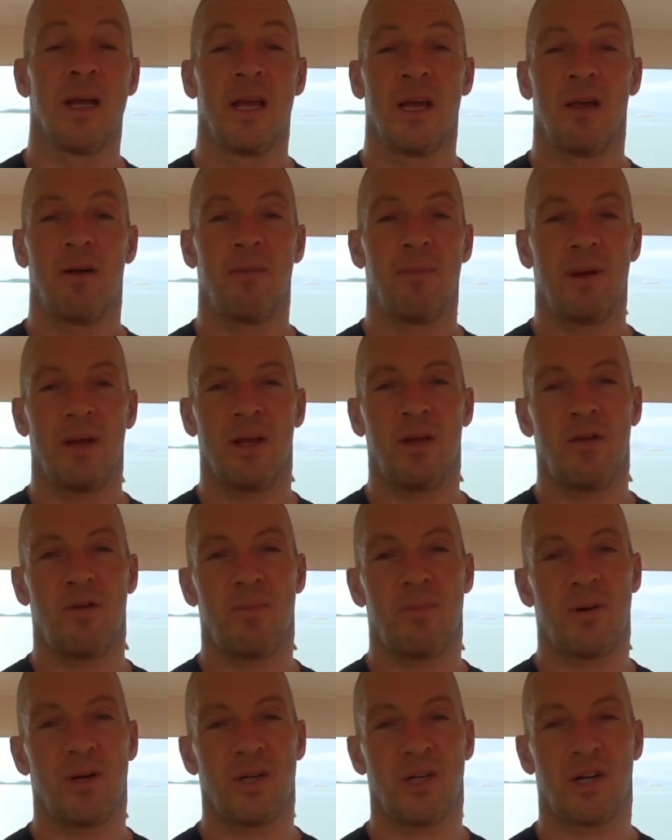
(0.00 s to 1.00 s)
it will make your
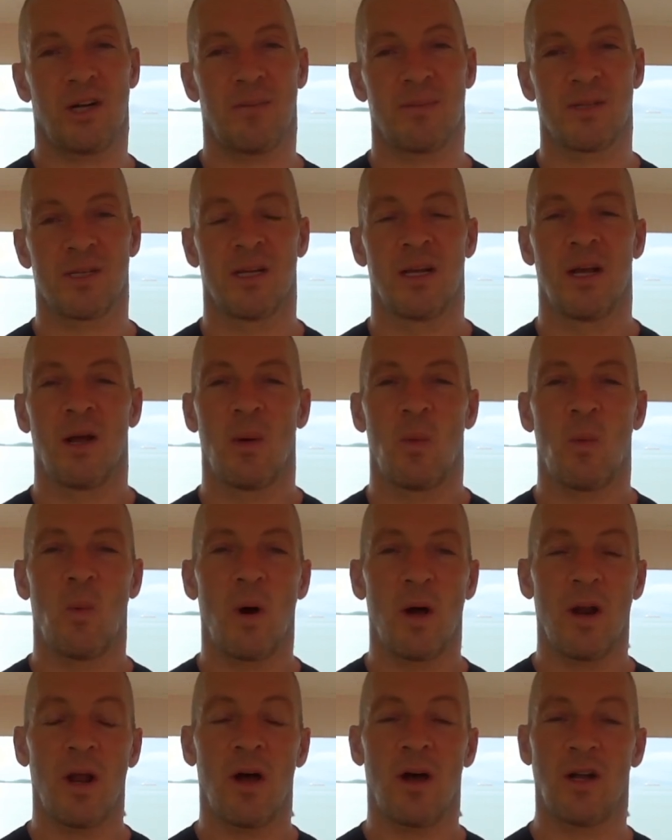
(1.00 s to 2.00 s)
push-ups
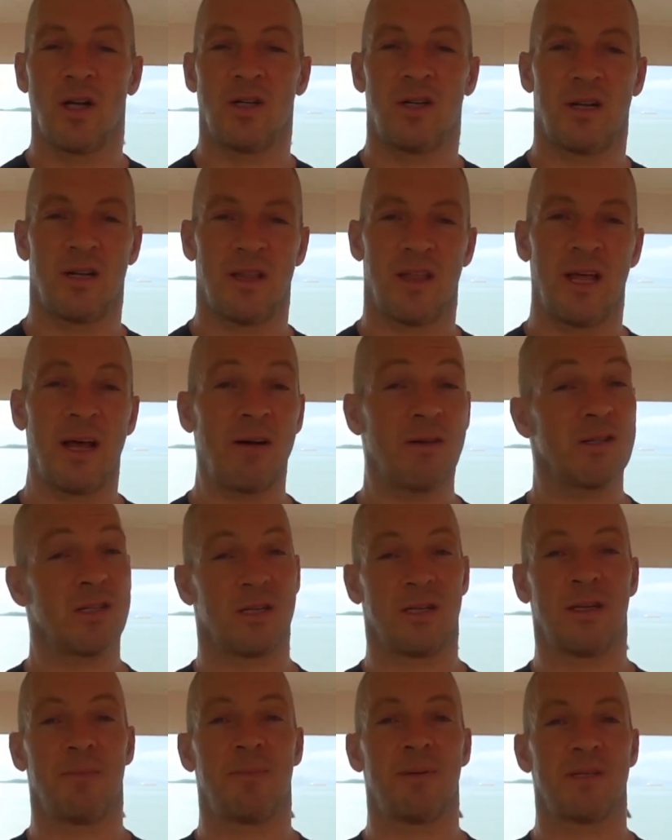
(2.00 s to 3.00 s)

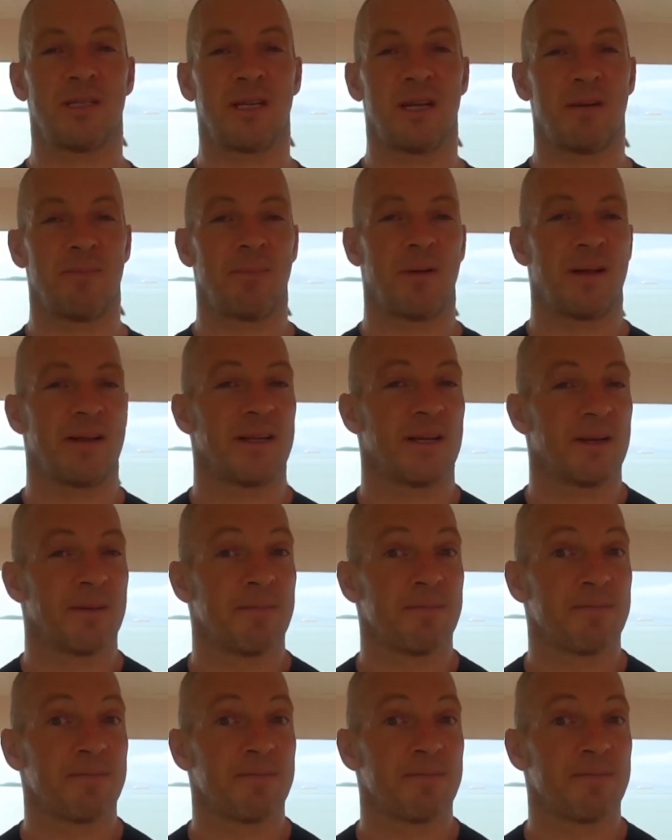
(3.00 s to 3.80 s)
100,000% better.